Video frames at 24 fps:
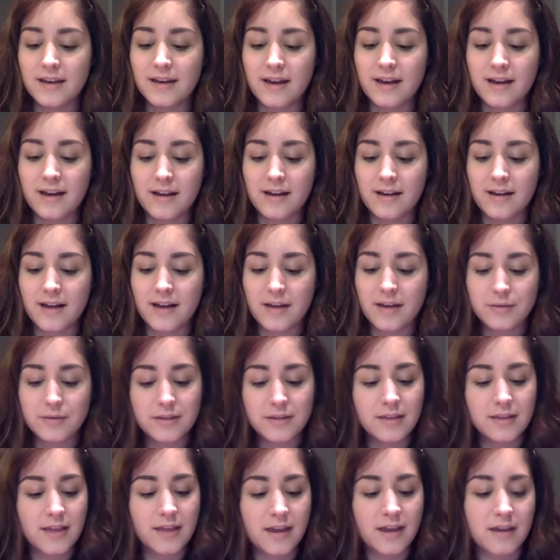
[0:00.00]
I
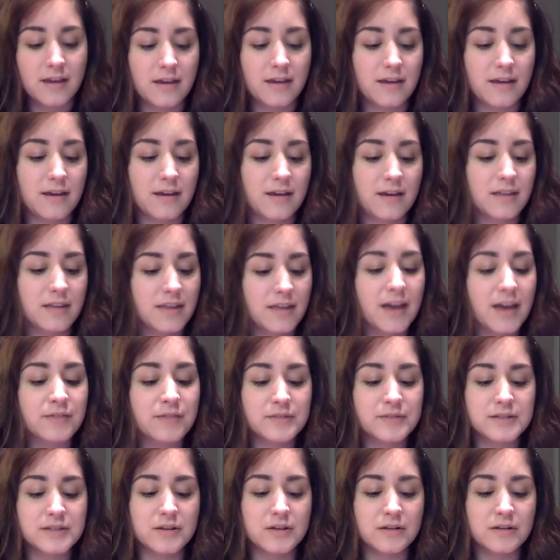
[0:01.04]
really like the end
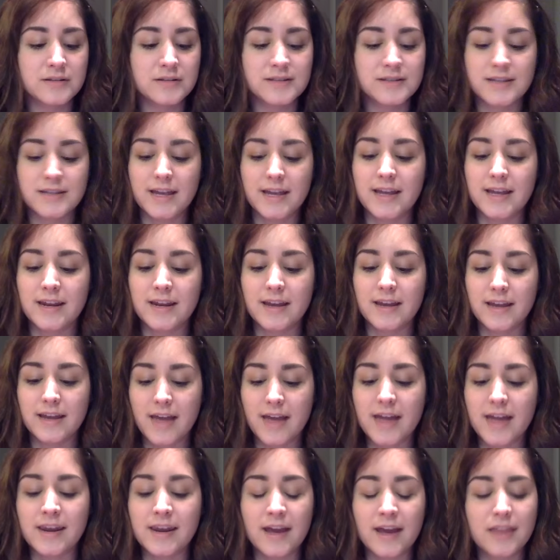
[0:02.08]
result, and
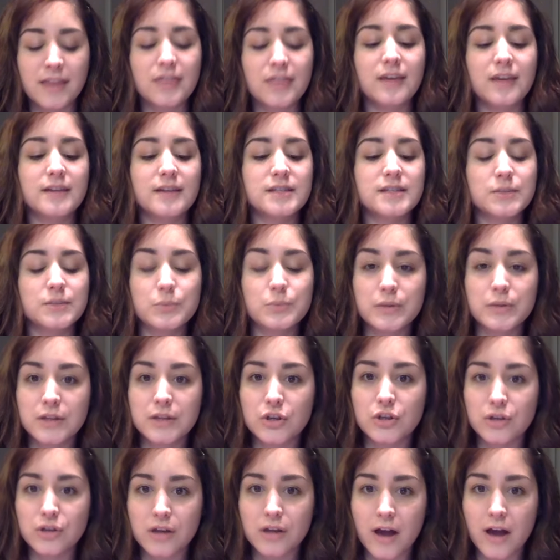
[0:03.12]
again, I think it's a really
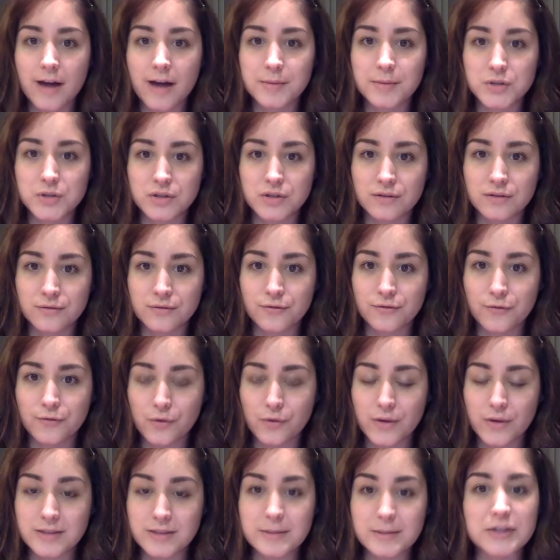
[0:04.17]
good option,
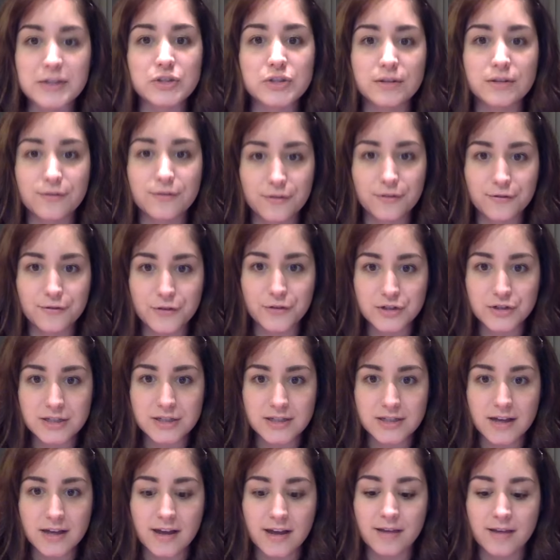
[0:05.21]
especially for
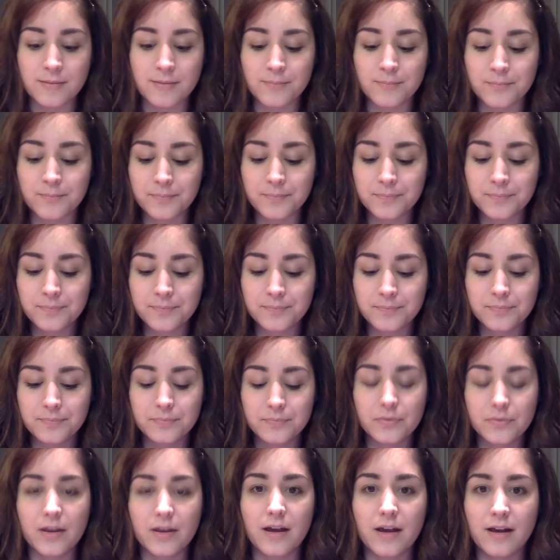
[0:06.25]
first-time
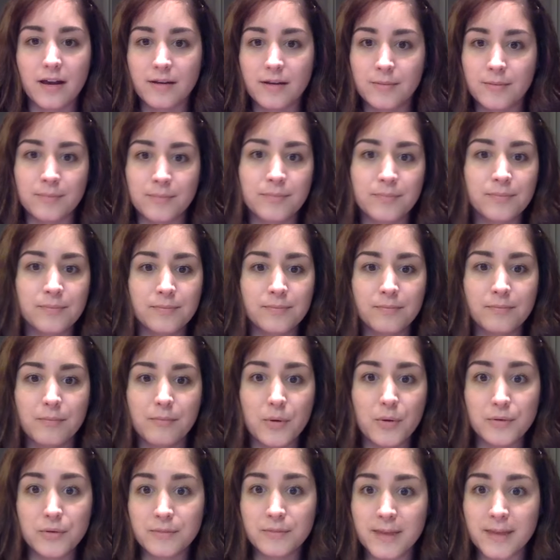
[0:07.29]

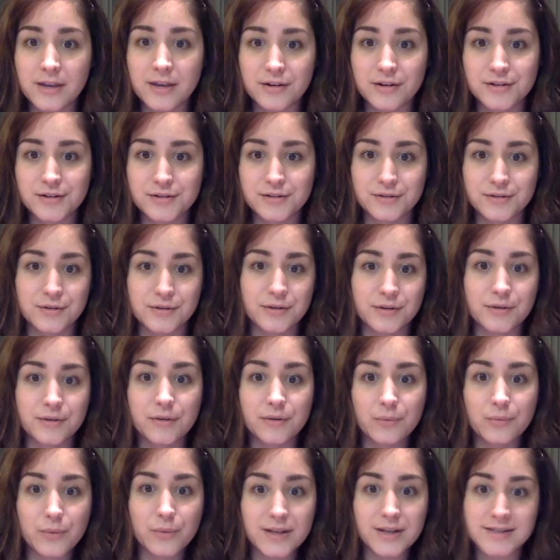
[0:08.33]
mold makers or
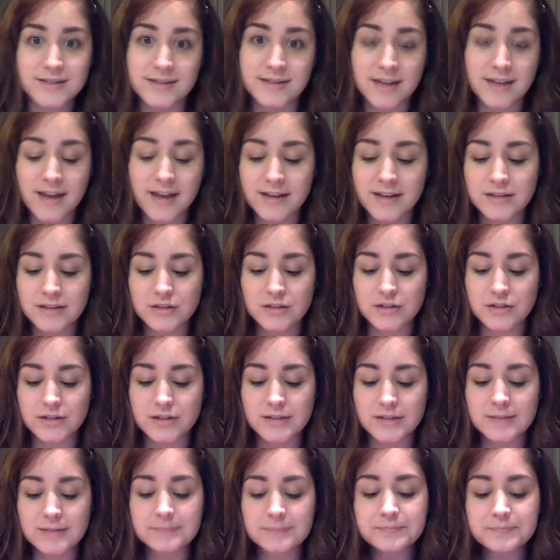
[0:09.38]
resin
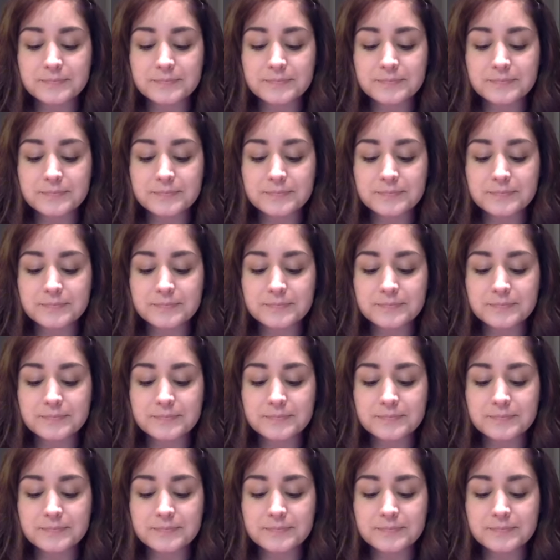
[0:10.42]
casters.